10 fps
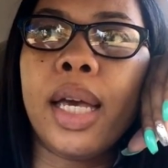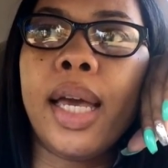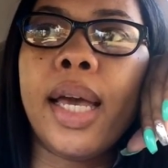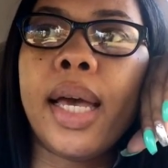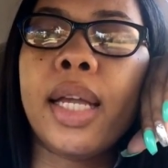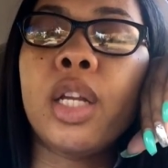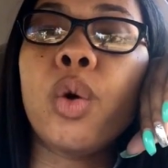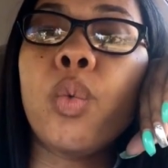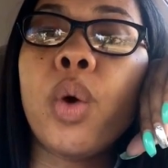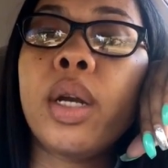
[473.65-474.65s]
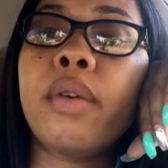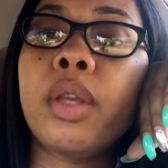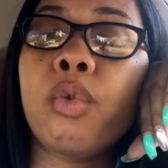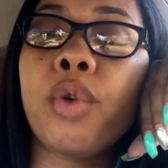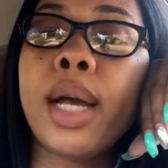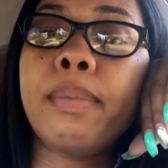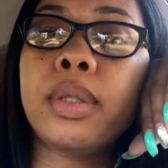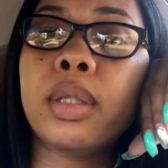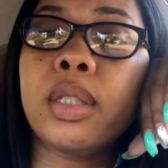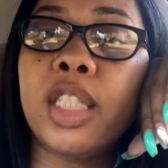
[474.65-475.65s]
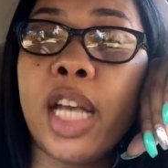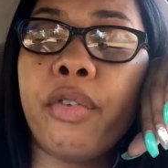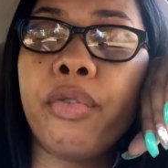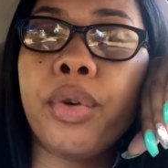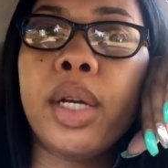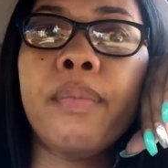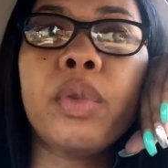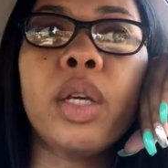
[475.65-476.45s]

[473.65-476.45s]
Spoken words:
and one of the reps, Jeffrey,